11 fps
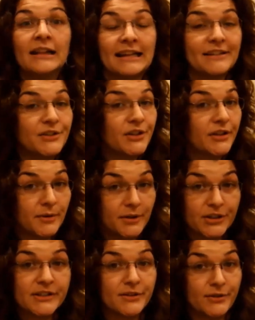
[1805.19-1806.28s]
Last year there were
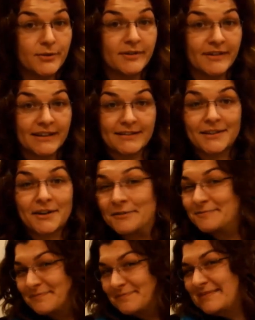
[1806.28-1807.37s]
just the 2 of us, so
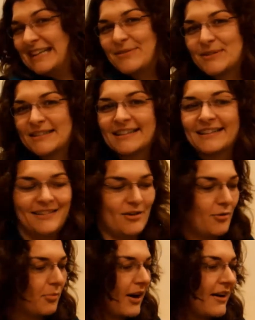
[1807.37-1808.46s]
it was a
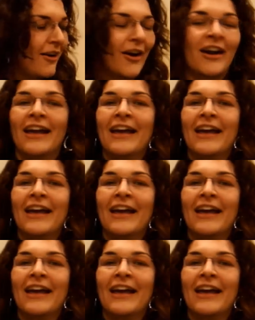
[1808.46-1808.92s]
no-brainer.